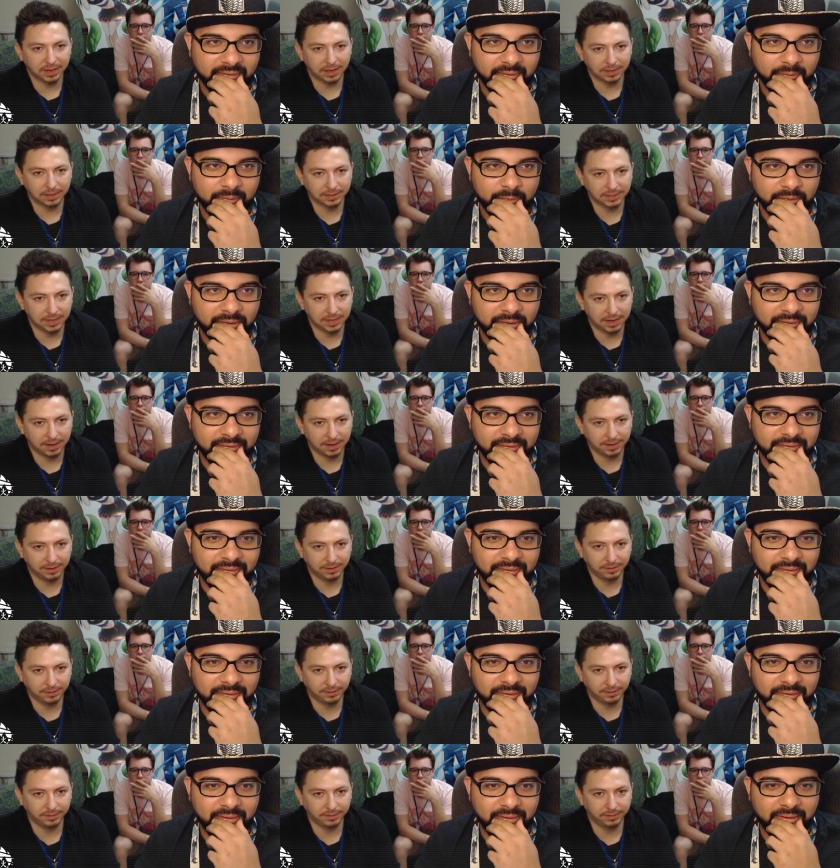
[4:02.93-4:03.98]

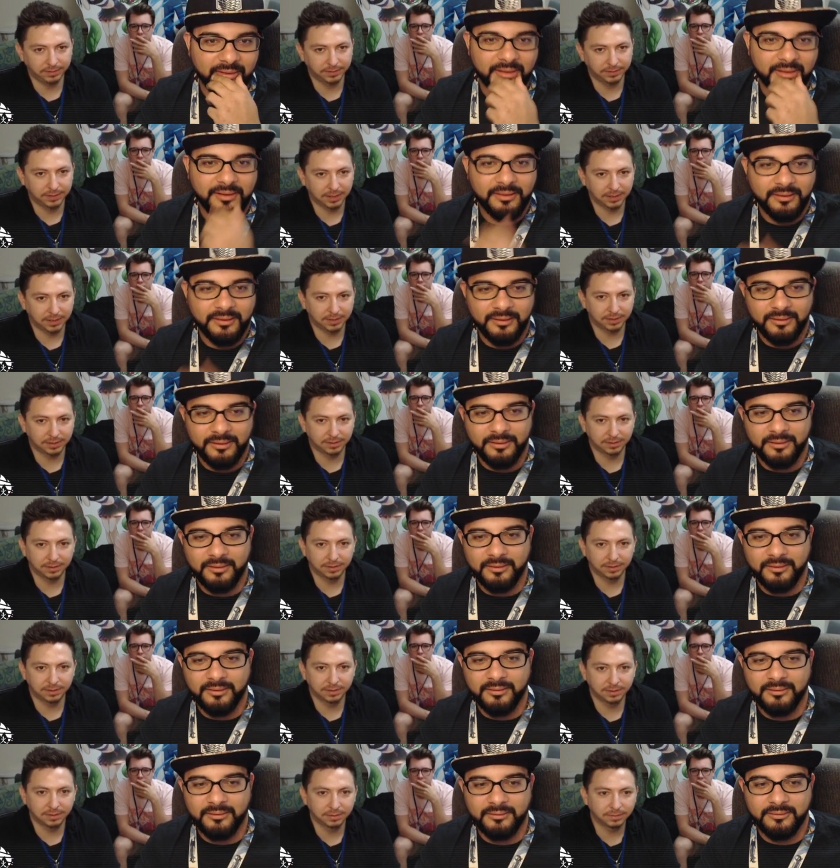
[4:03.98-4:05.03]

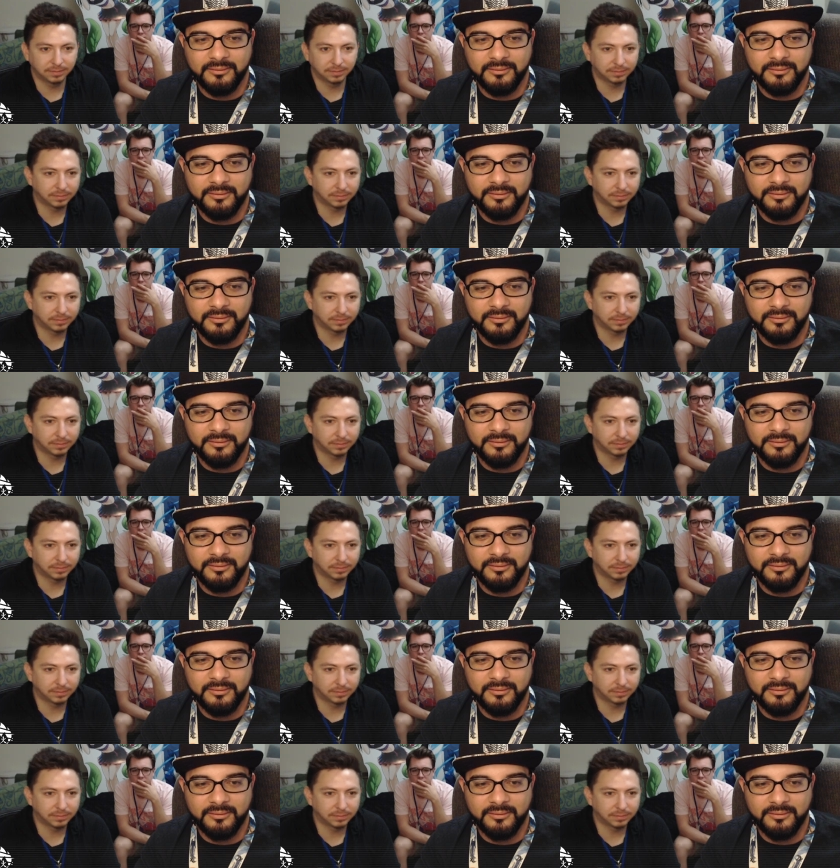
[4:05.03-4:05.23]
Nobody speaks.